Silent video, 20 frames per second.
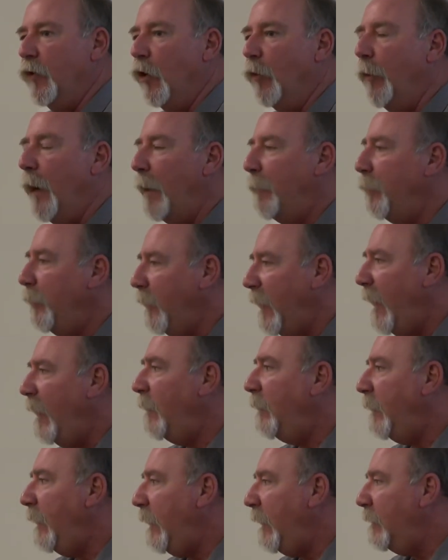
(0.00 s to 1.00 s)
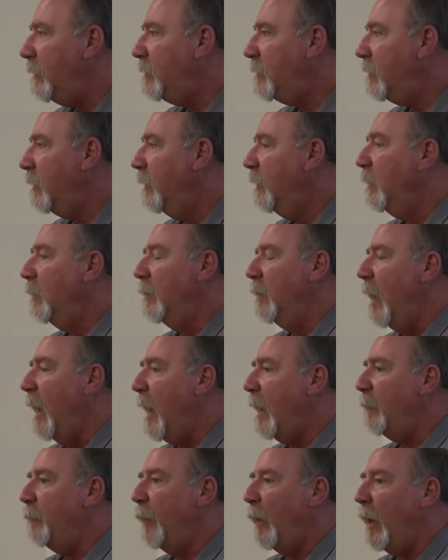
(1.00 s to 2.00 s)
Go by plant needs,
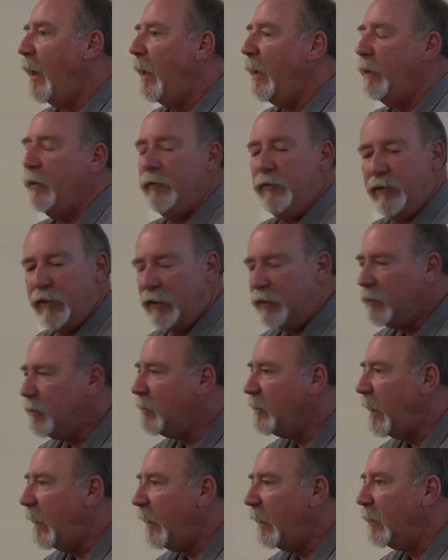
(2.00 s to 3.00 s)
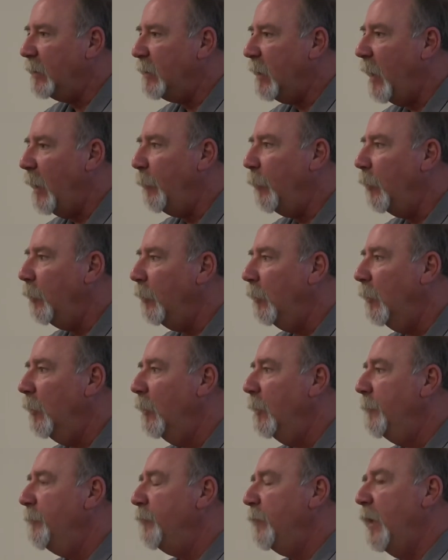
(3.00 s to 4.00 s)
not by just setting a timer.
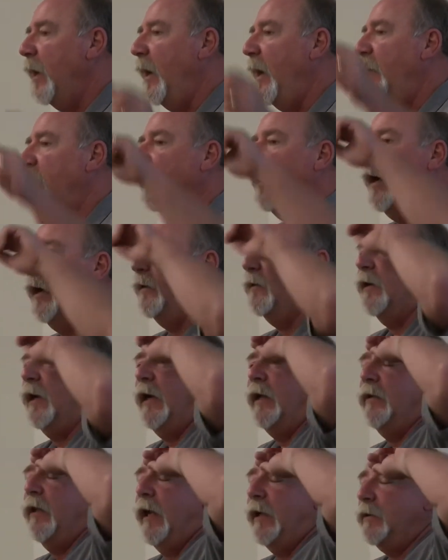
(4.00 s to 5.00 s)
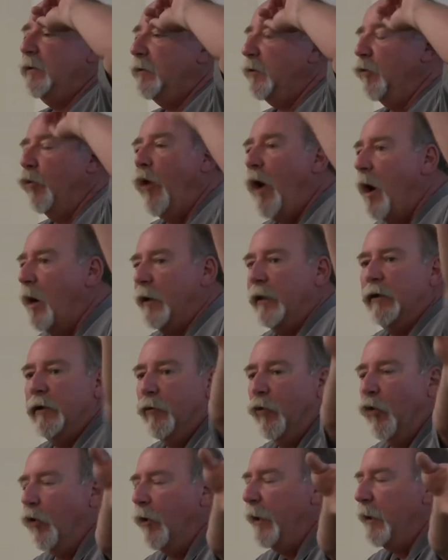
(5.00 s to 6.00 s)
Now, I like to walk in
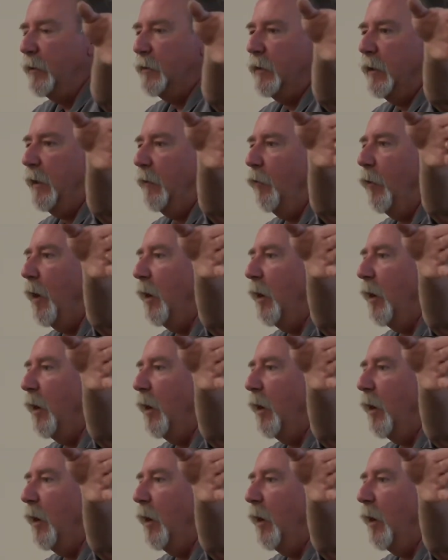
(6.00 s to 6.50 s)
the mornings, and I